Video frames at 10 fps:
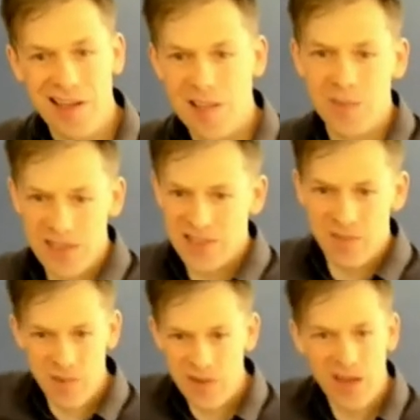algebras.
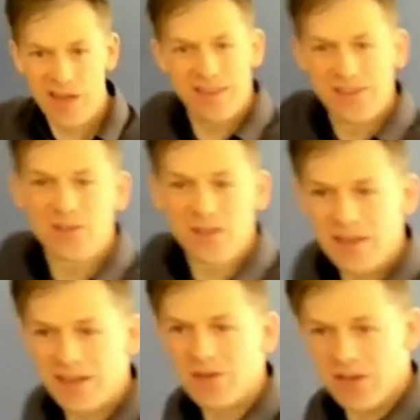You know, I
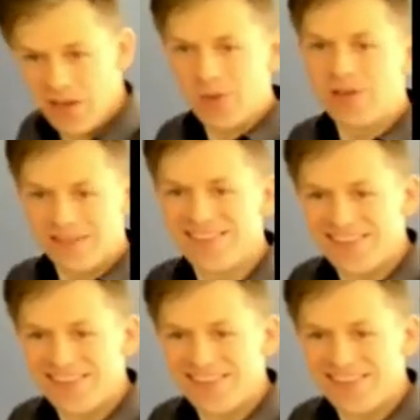think you can all